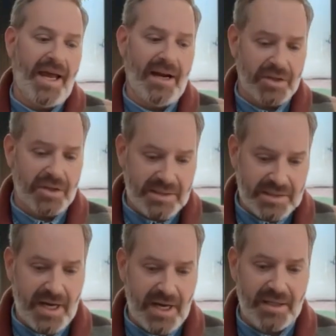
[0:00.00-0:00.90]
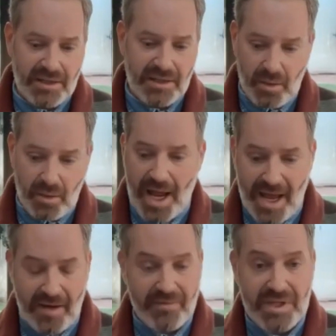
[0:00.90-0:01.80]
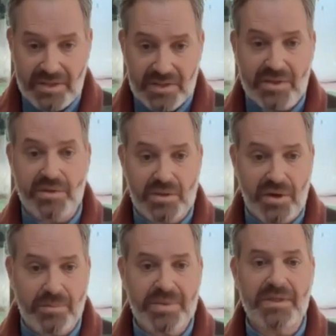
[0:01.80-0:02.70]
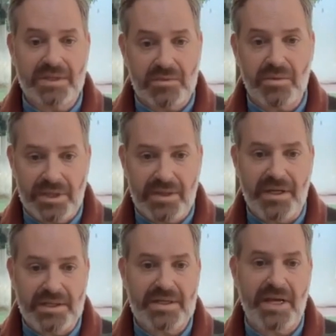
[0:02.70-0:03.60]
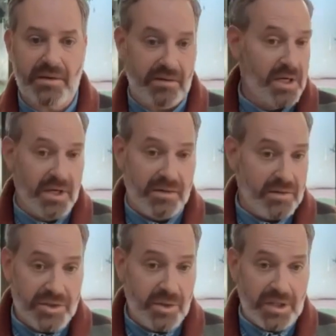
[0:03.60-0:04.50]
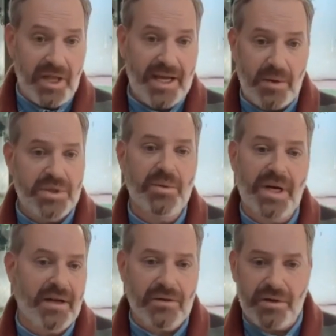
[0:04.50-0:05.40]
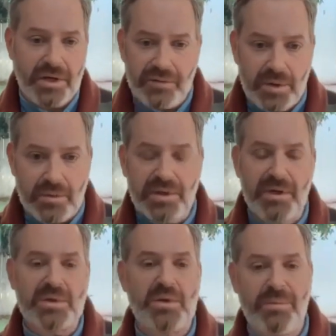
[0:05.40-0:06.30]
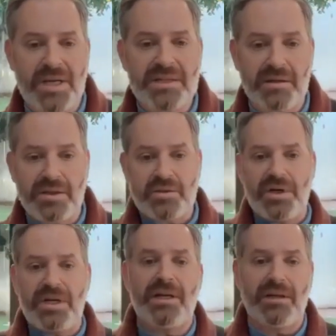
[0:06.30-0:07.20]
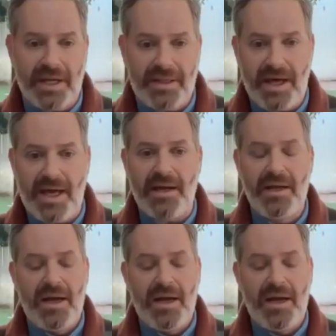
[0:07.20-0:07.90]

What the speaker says: And I just decided, you know, I have these two scripts, let's read this and do it like I would do any mm-hmm. other interview, you know. So I basically treated it like that.